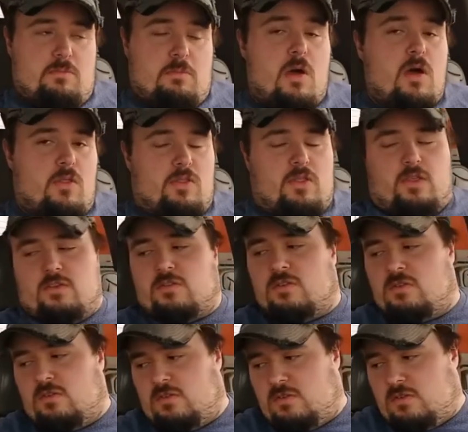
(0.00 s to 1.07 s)
bought this."
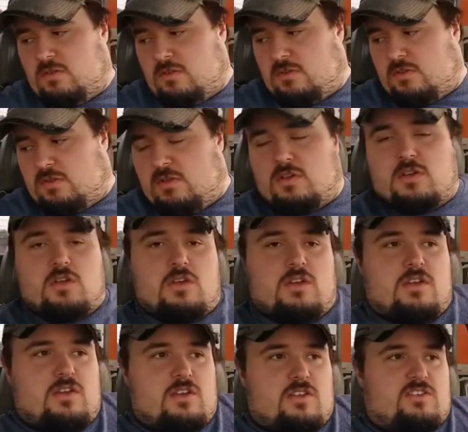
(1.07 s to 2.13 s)

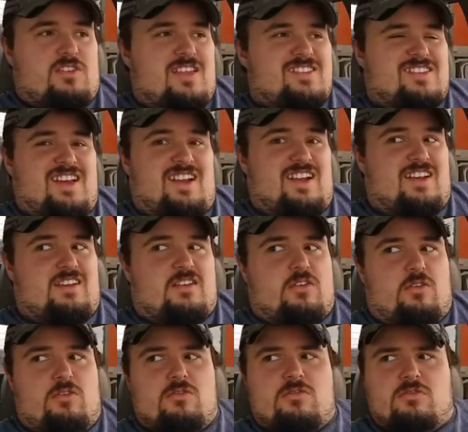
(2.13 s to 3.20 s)
So that's kind of
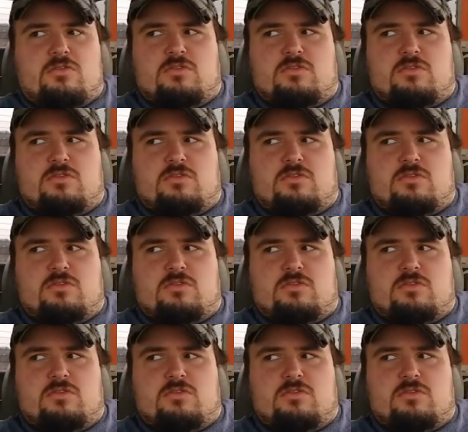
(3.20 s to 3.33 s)
cool